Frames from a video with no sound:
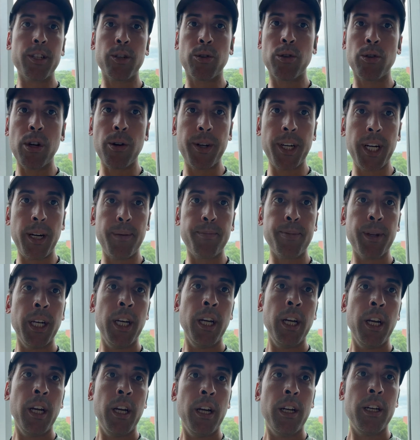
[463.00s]
growing up.
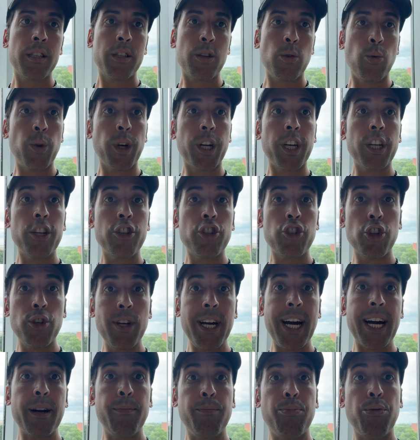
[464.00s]
So we're gonna show you
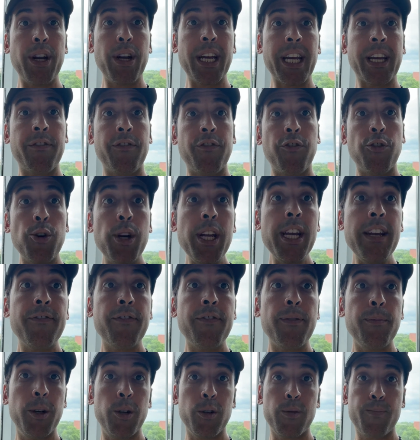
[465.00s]
how to break free
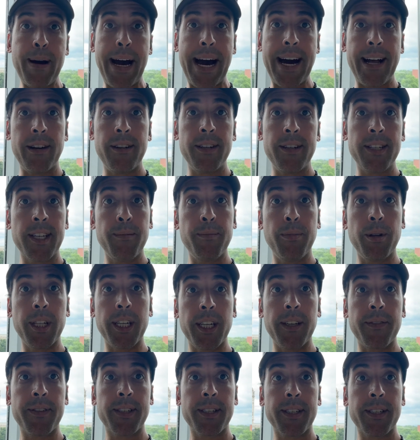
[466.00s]
from those patterns and
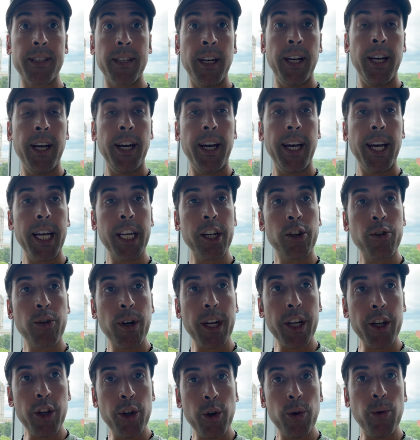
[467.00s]
beliefs and
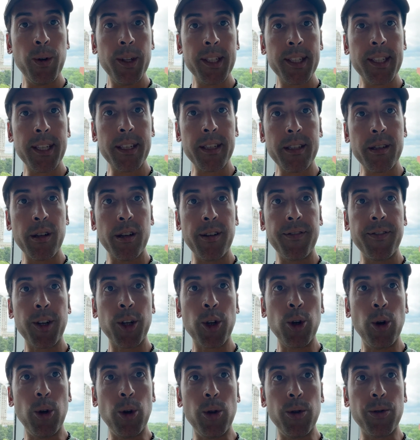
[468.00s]
create new ones that serve your
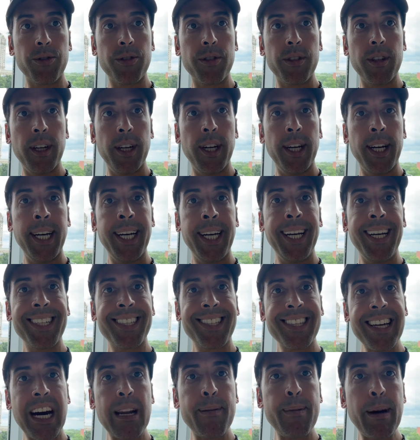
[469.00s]
goals. It's
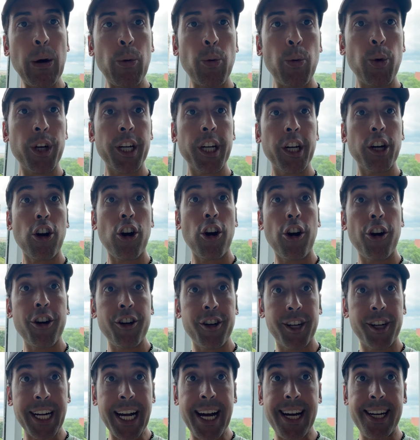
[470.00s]
not about working
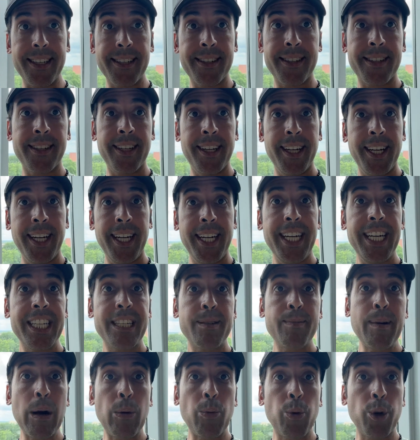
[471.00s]
harder, guys. It's
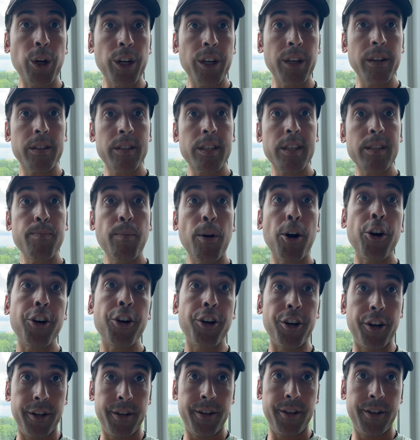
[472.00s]
about working smarter